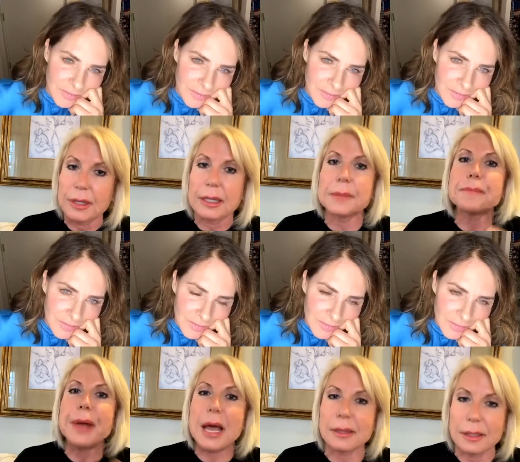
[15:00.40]
Speaker 1: in
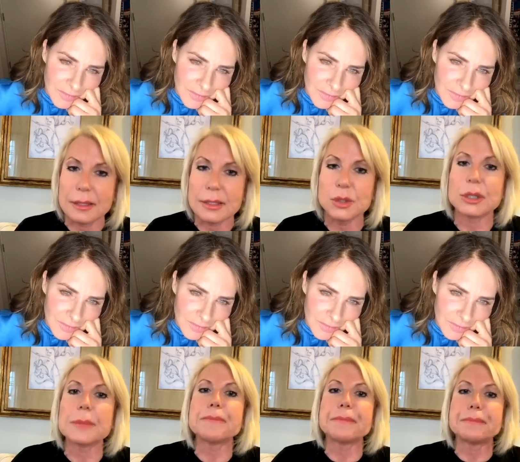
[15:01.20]
balance, you
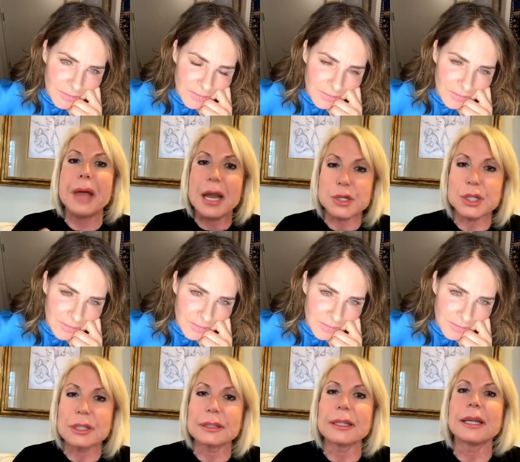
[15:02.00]
can
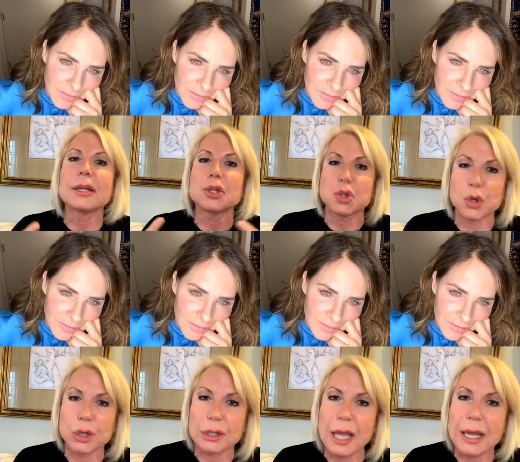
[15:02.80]
passionately enjoy
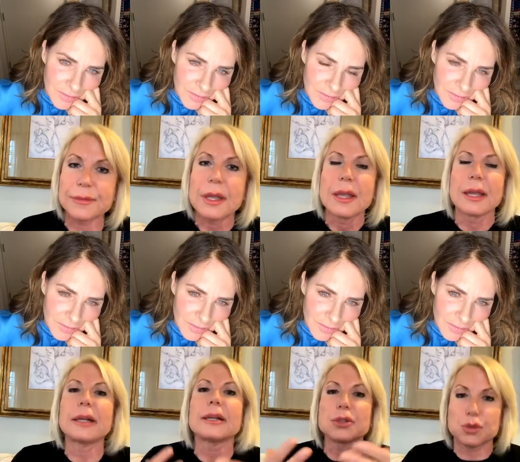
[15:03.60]
life
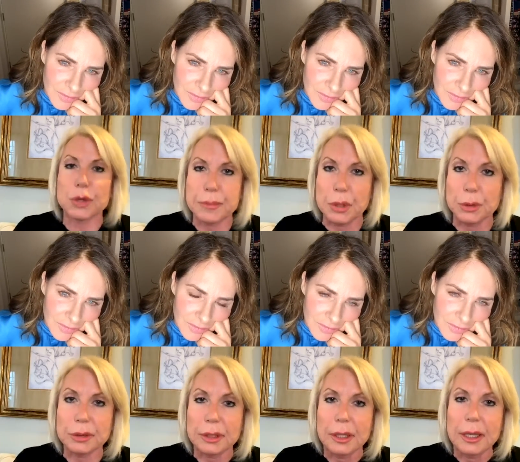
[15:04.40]
and contribute,
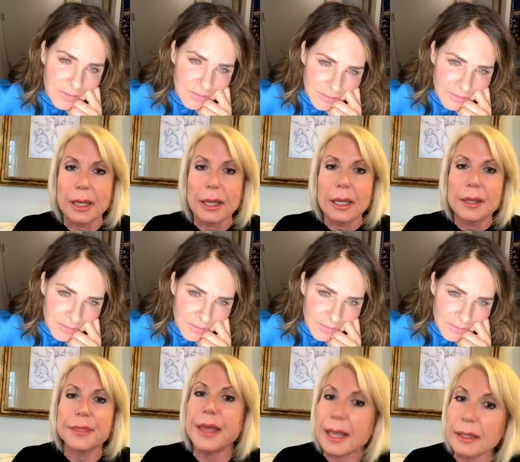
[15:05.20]

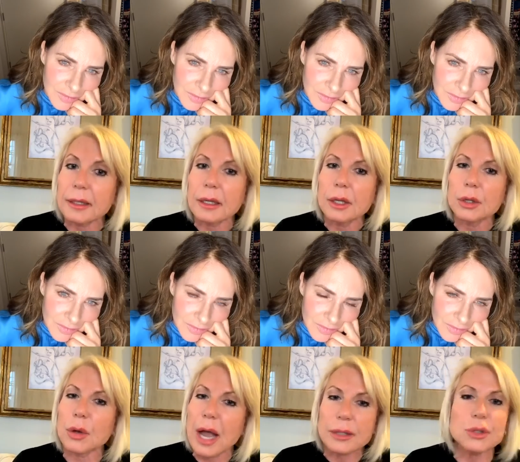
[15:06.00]
then you
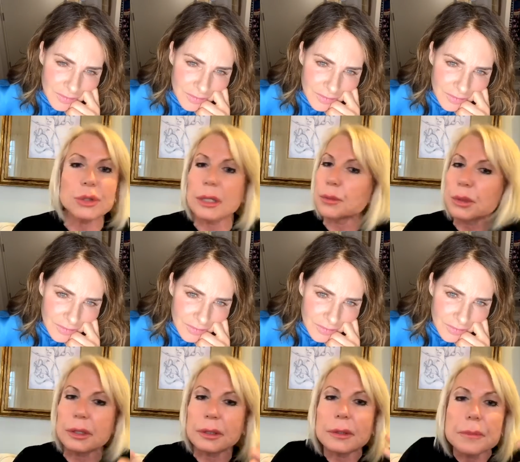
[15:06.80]
actually
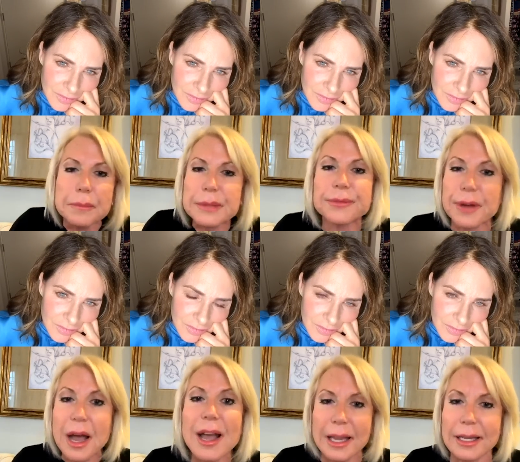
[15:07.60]
will be
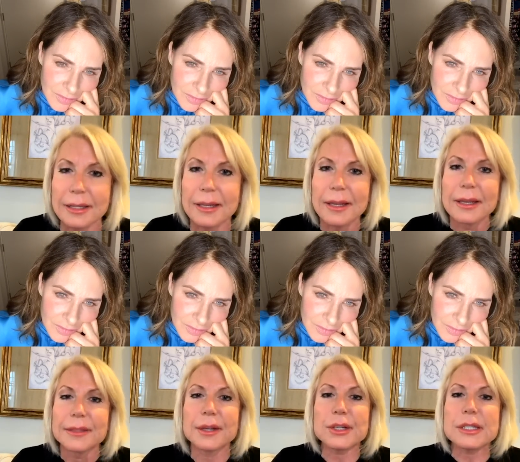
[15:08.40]
fine.
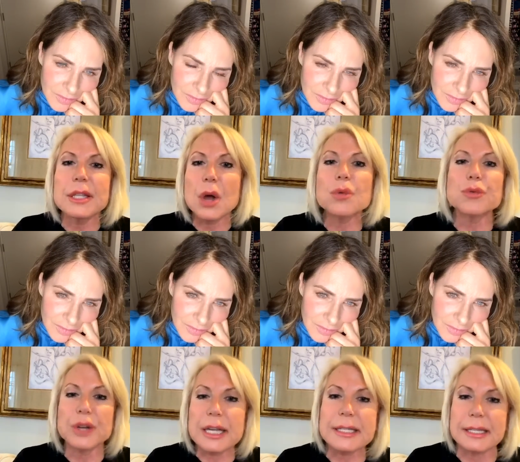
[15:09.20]
There is no
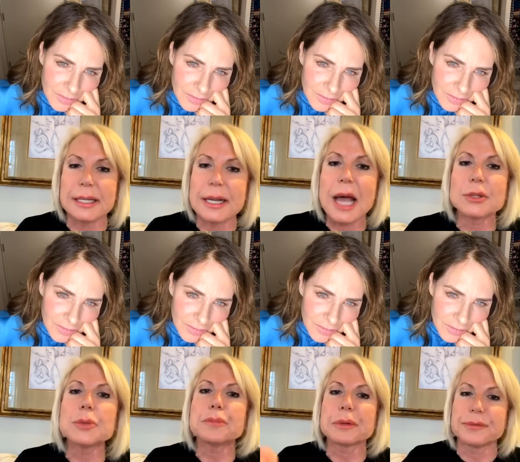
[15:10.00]
reason not to
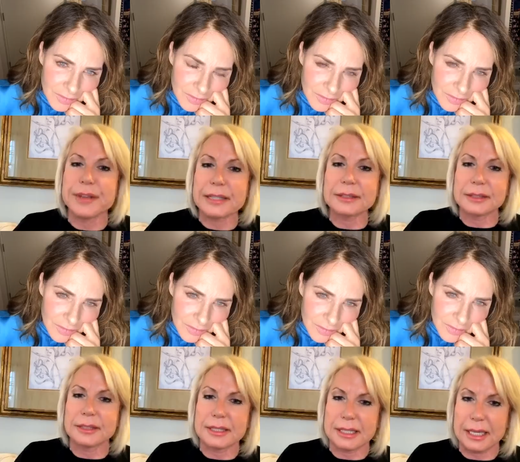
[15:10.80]
prevent
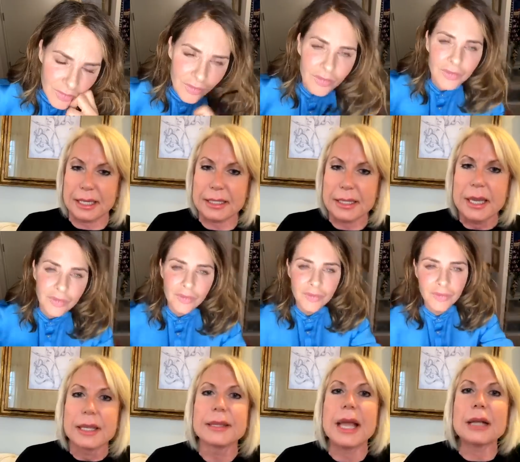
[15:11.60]
disease,
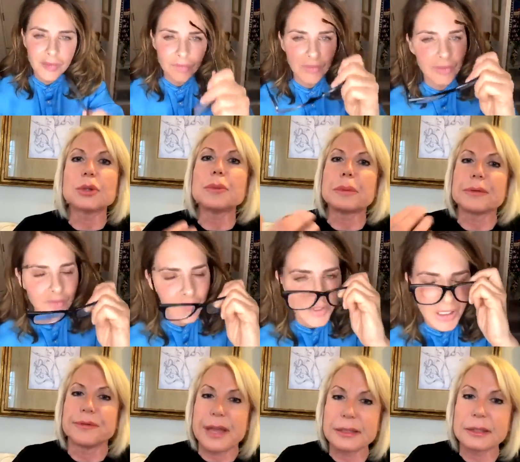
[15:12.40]
not to
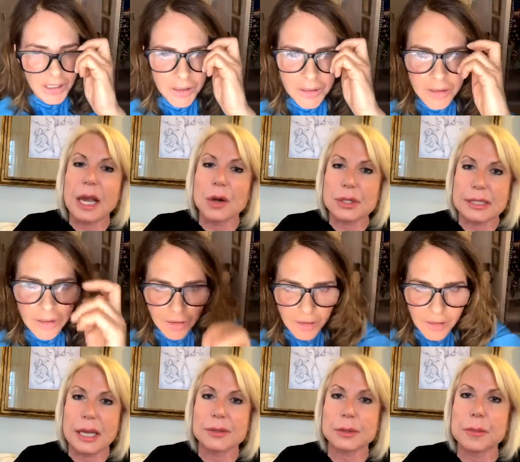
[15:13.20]
prevent
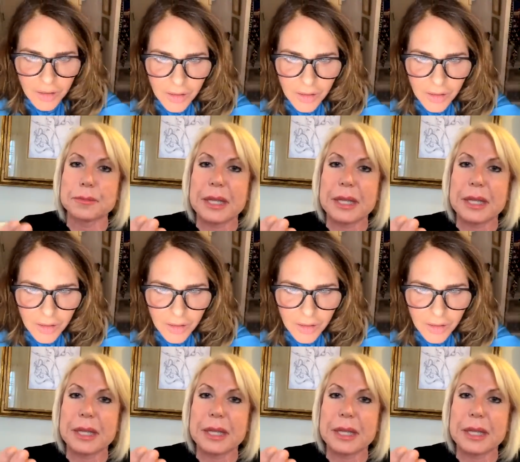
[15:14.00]
ourselves from